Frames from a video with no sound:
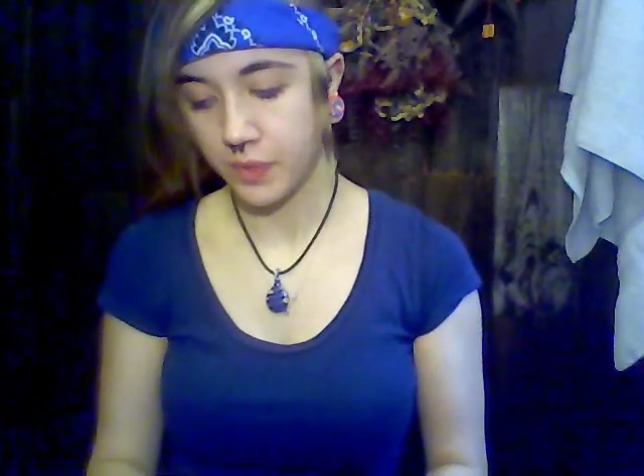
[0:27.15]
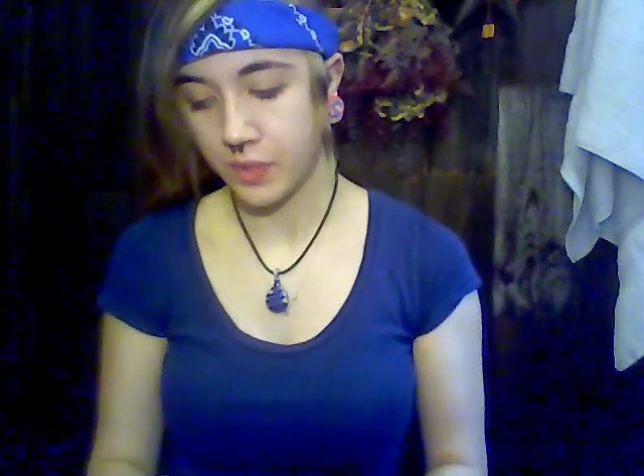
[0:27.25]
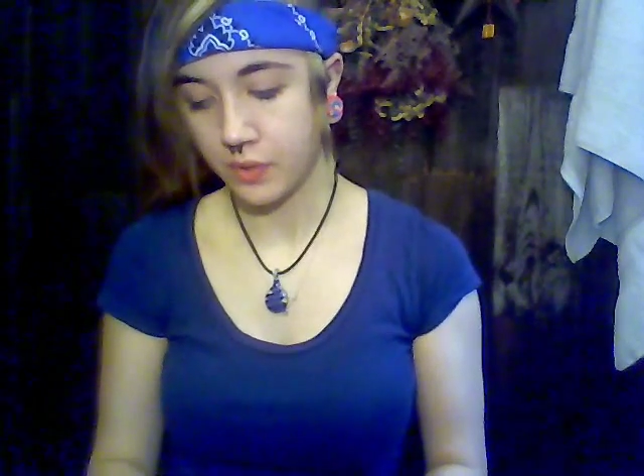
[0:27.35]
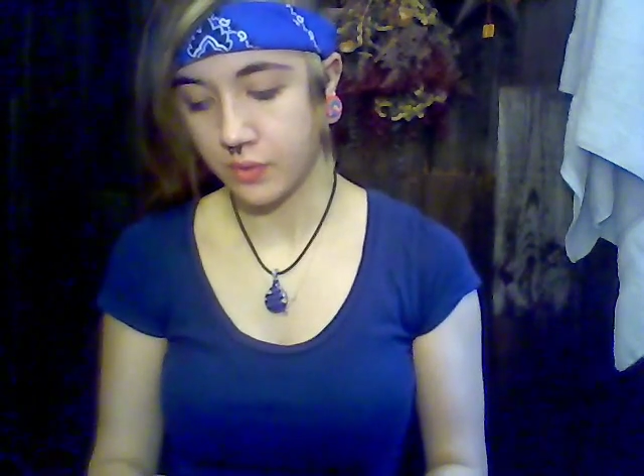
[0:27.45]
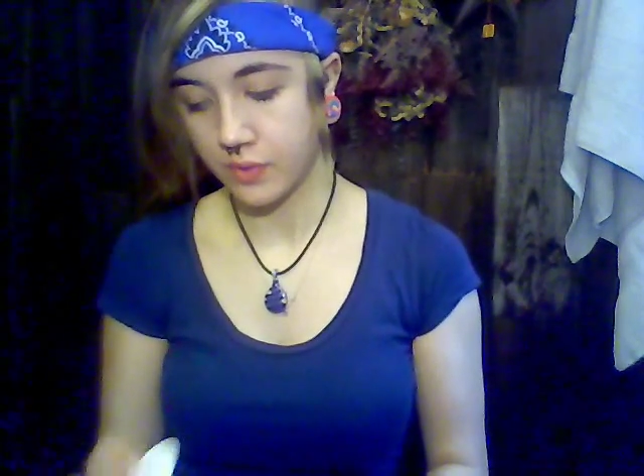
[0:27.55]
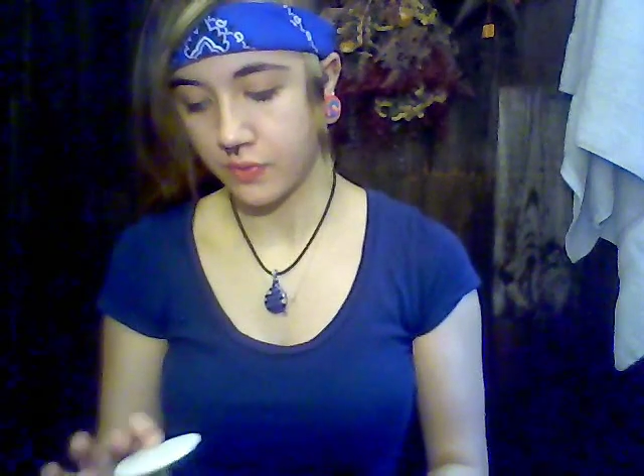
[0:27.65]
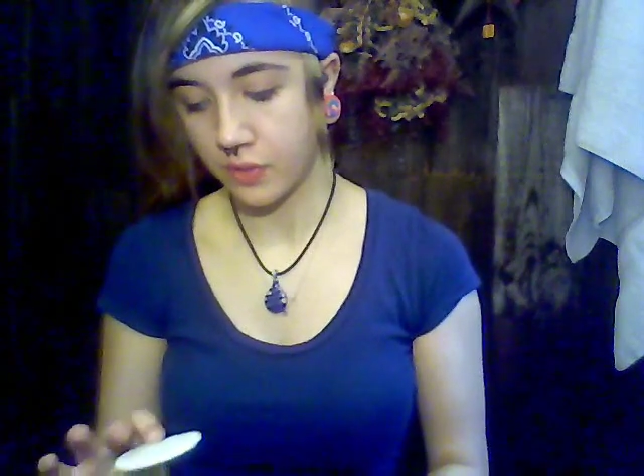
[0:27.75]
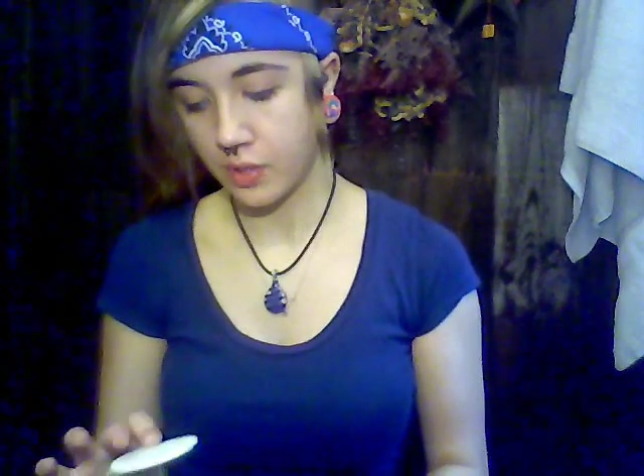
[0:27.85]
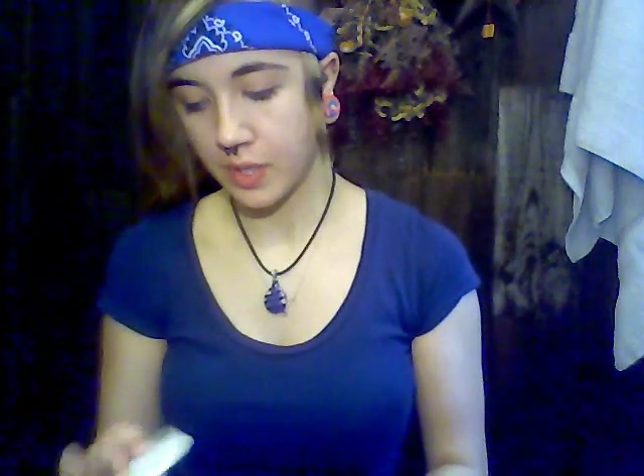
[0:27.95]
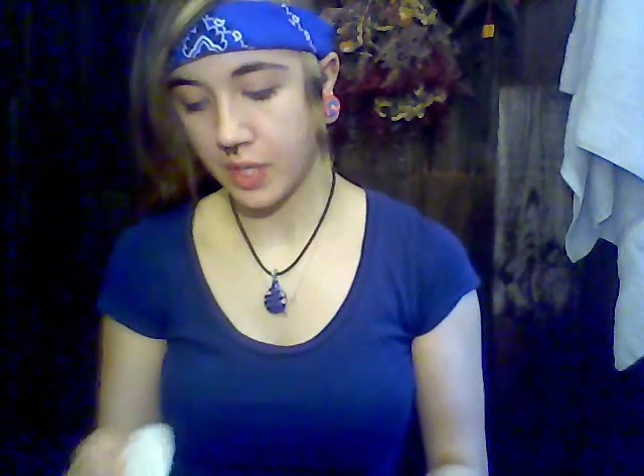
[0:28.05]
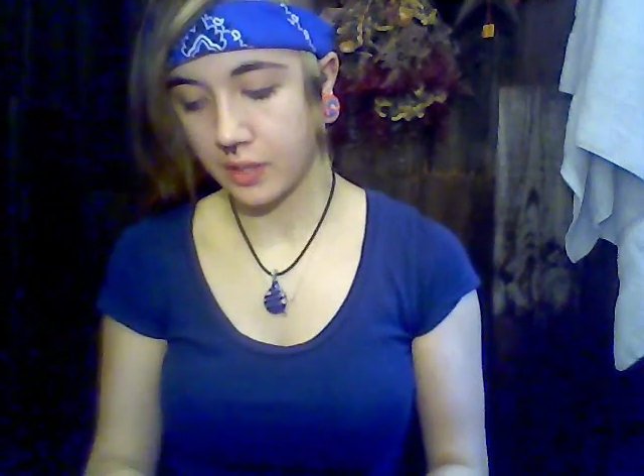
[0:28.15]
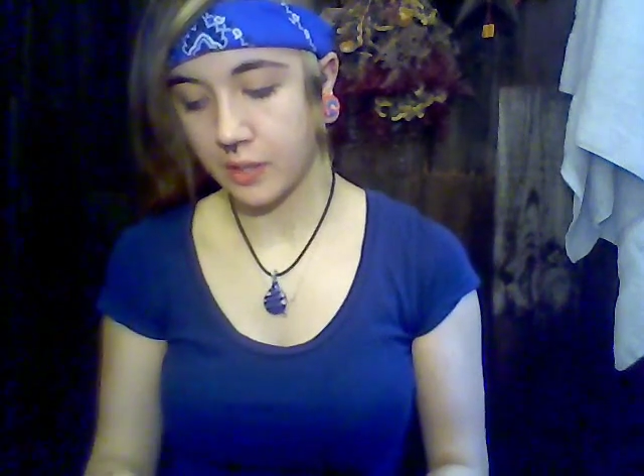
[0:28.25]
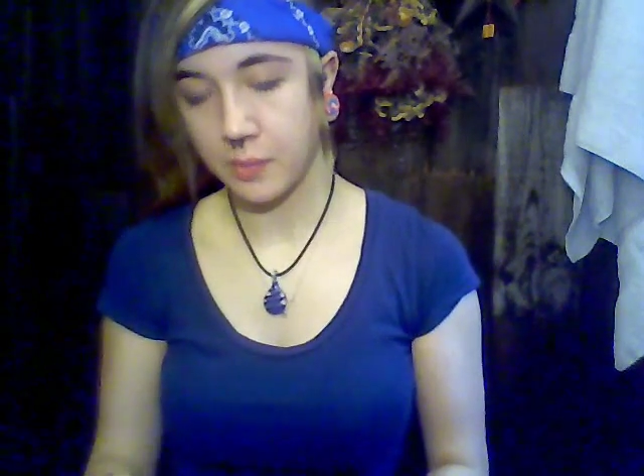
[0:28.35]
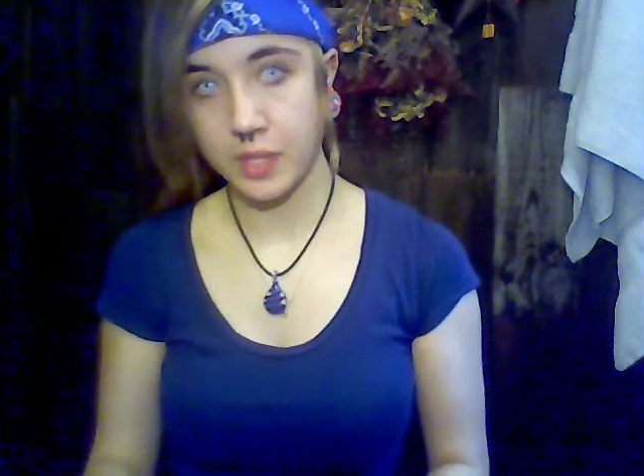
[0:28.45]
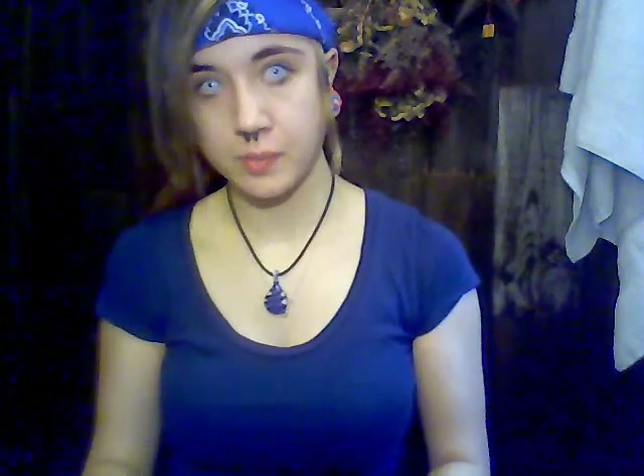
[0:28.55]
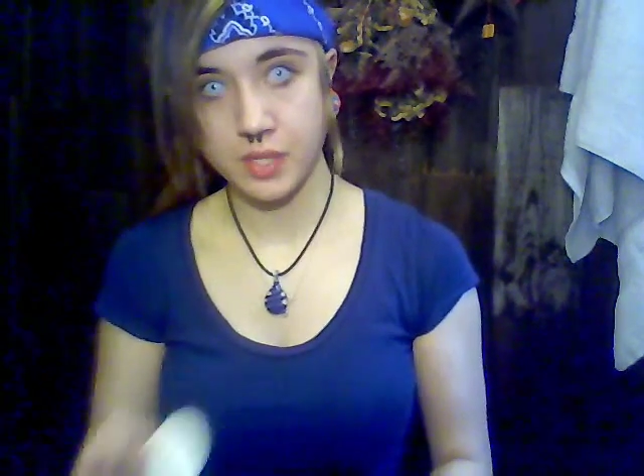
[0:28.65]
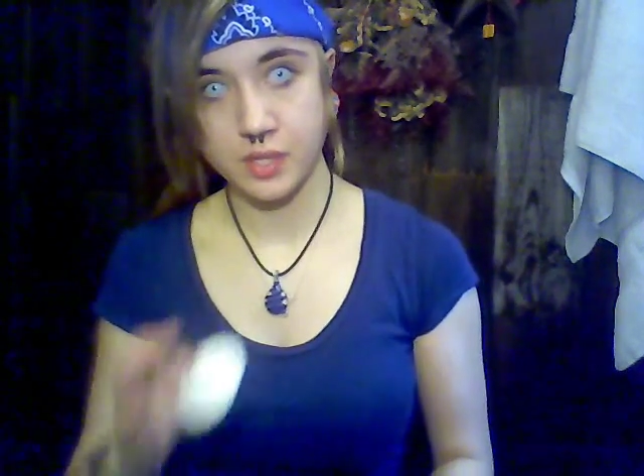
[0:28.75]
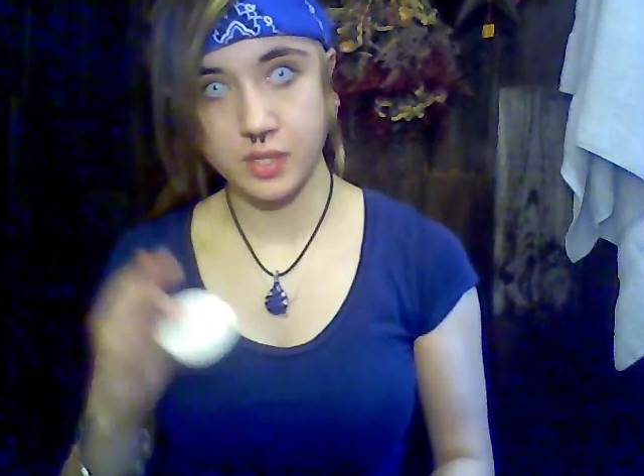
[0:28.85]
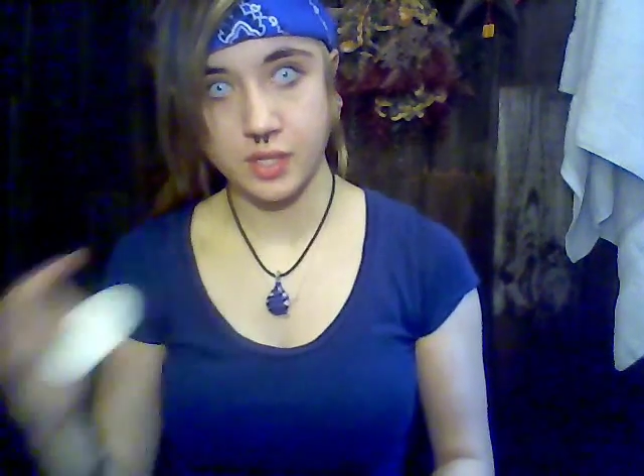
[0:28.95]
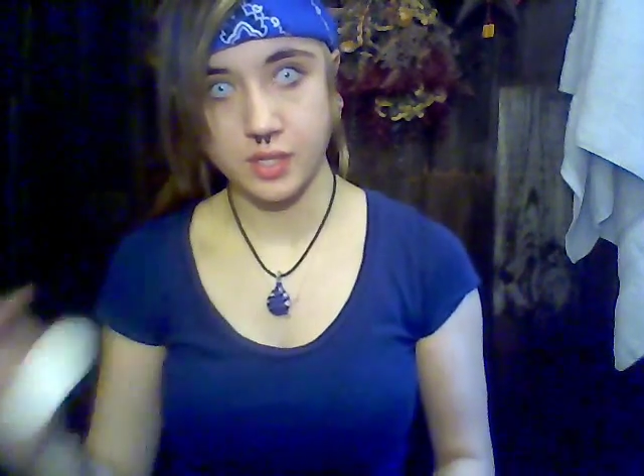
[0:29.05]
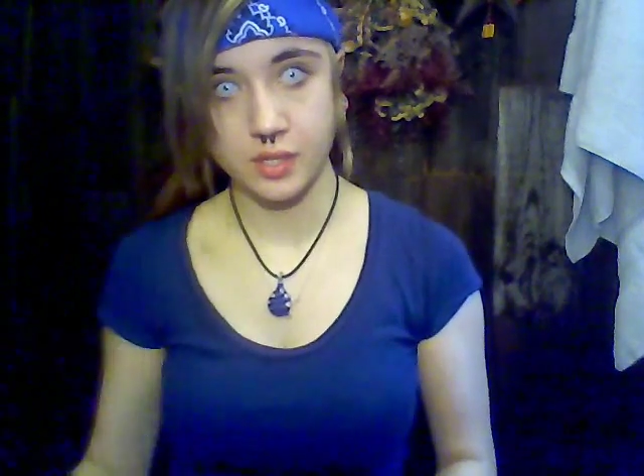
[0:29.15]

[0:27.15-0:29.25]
use for my clown makeup since it has